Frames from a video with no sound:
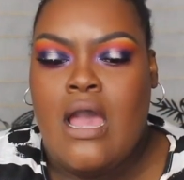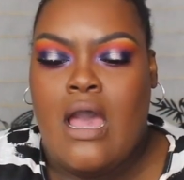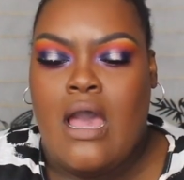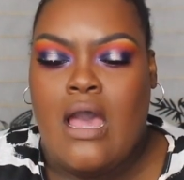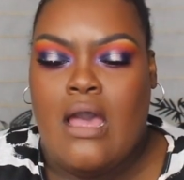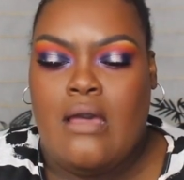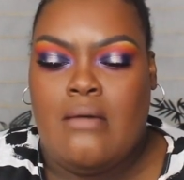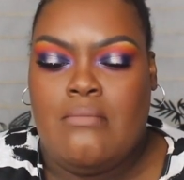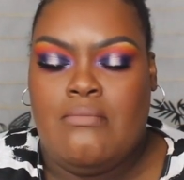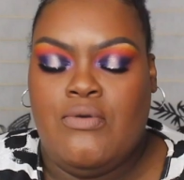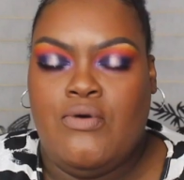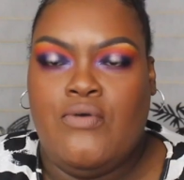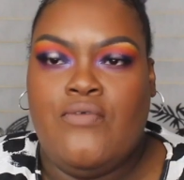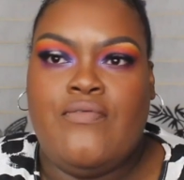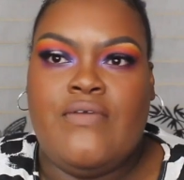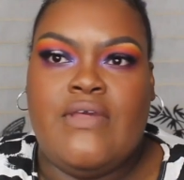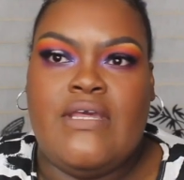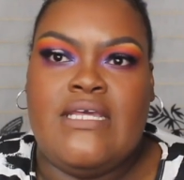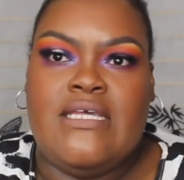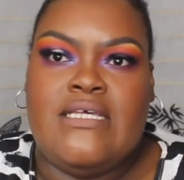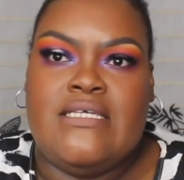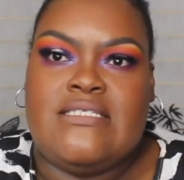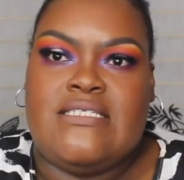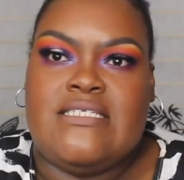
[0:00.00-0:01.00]
uh, um,
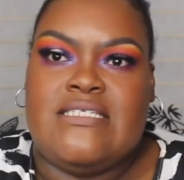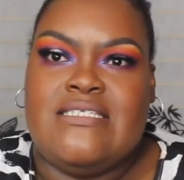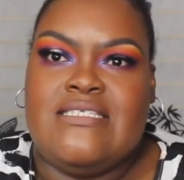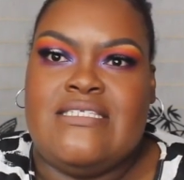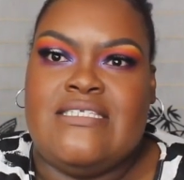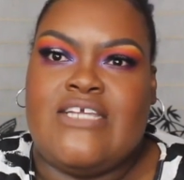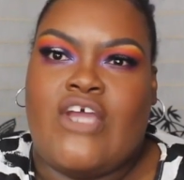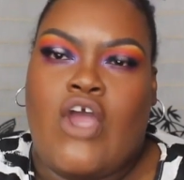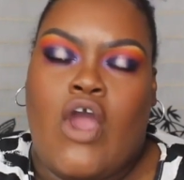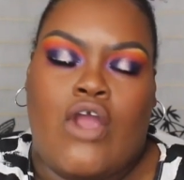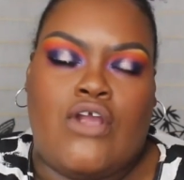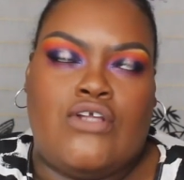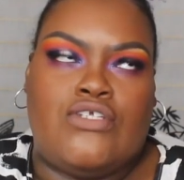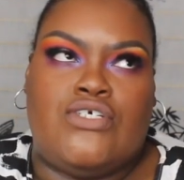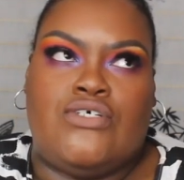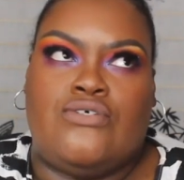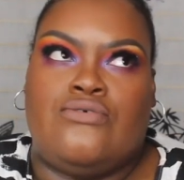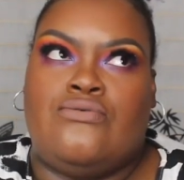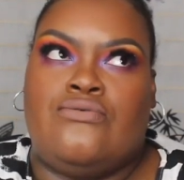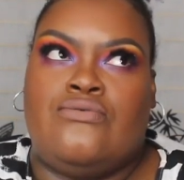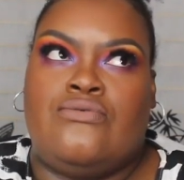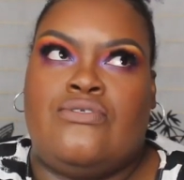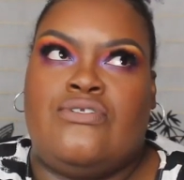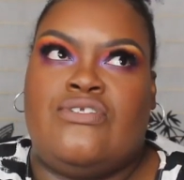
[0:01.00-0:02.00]
movies and
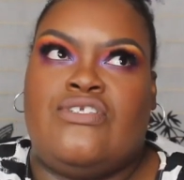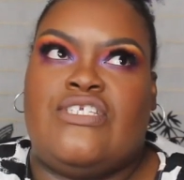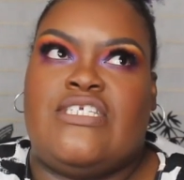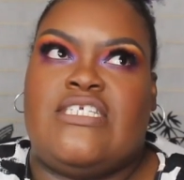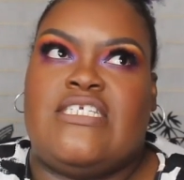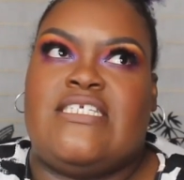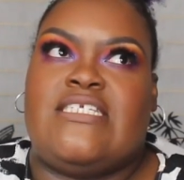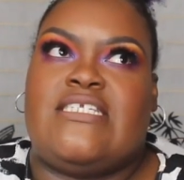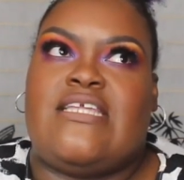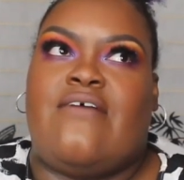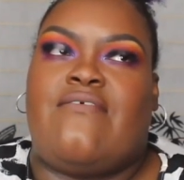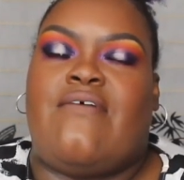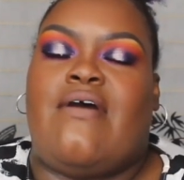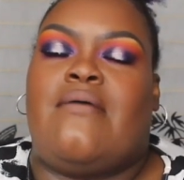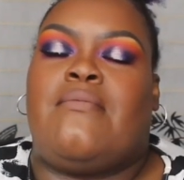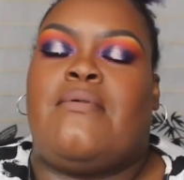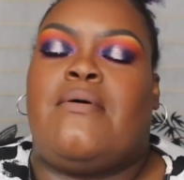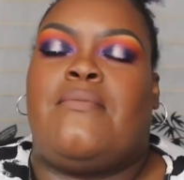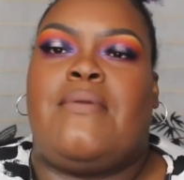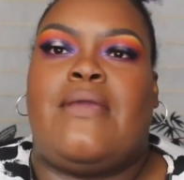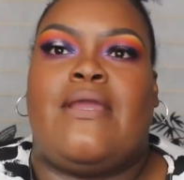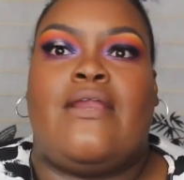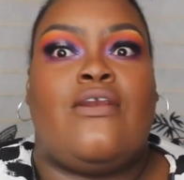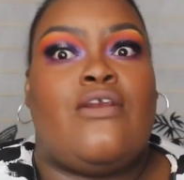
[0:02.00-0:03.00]
cartoons and stuff I'm
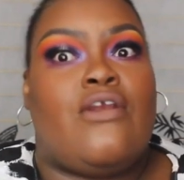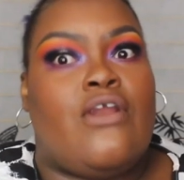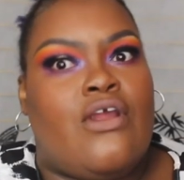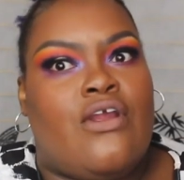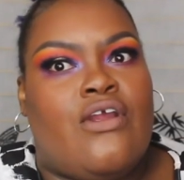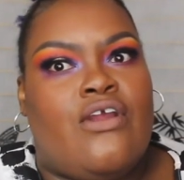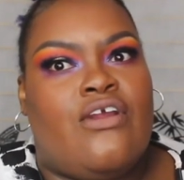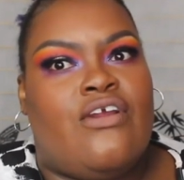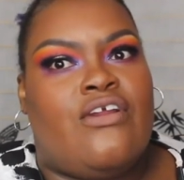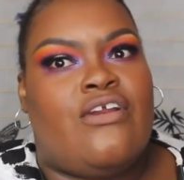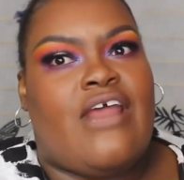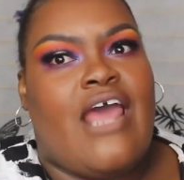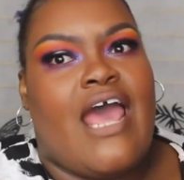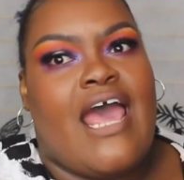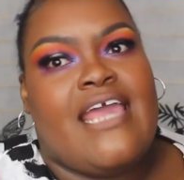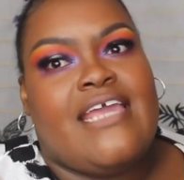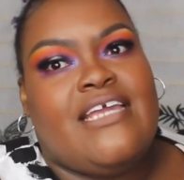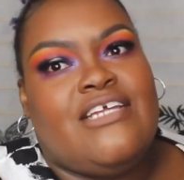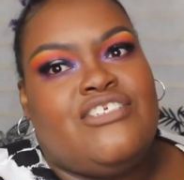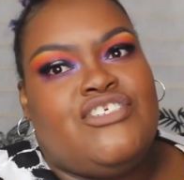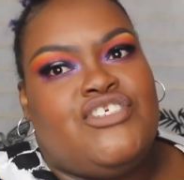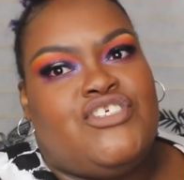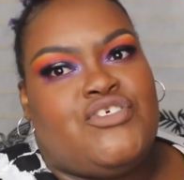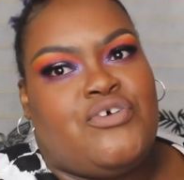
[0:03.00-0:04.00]
a big nerd I
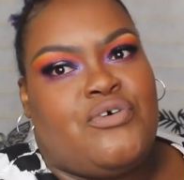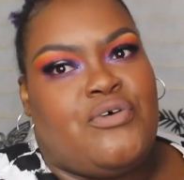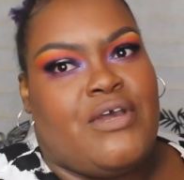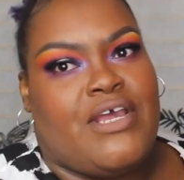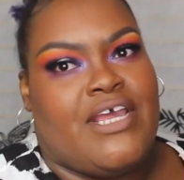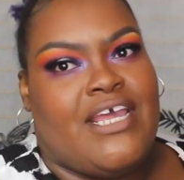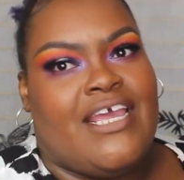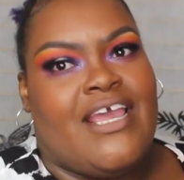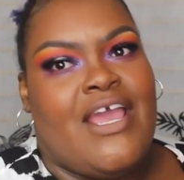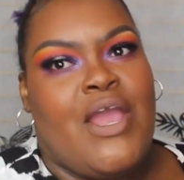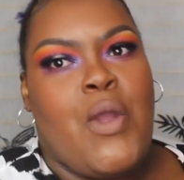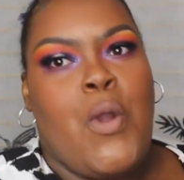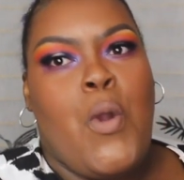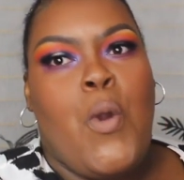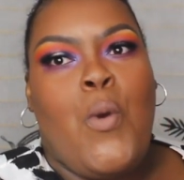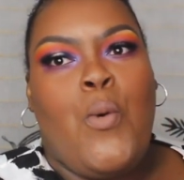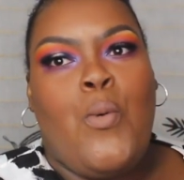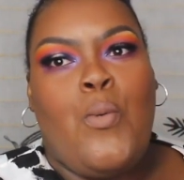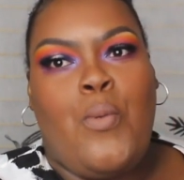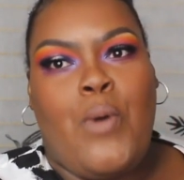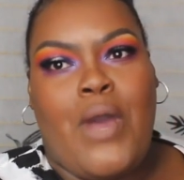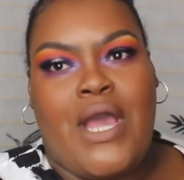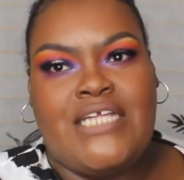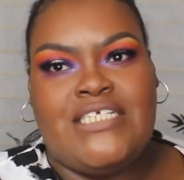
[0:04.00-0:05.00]
enjoy
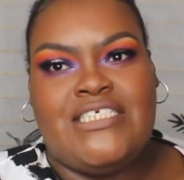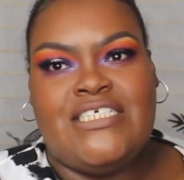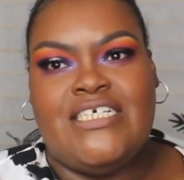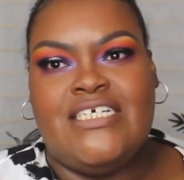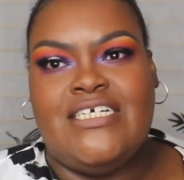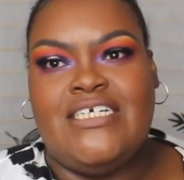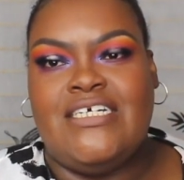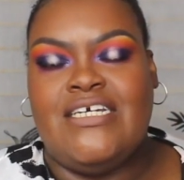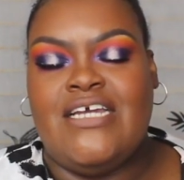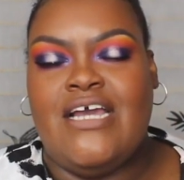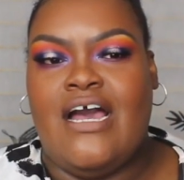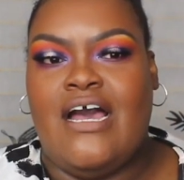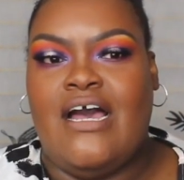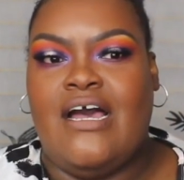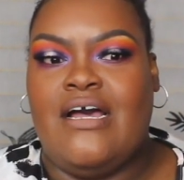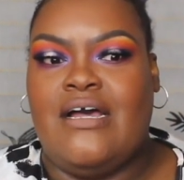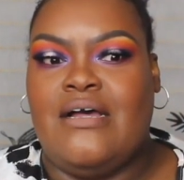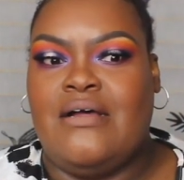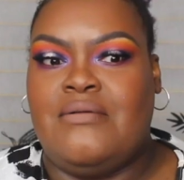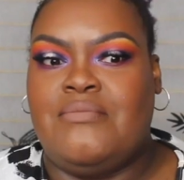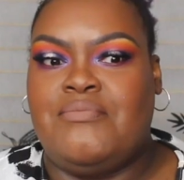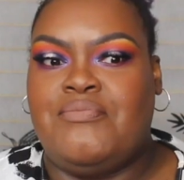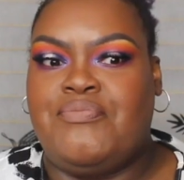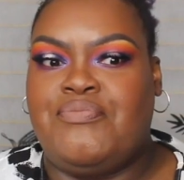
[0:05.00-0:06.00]
watching
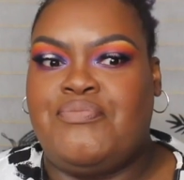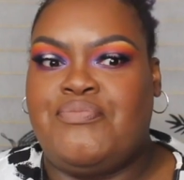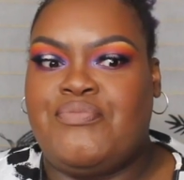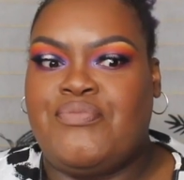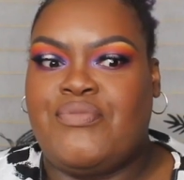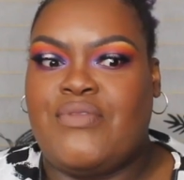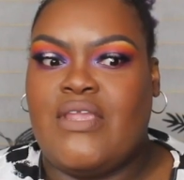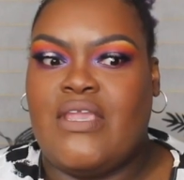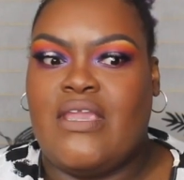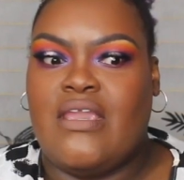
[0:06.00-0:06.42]
um,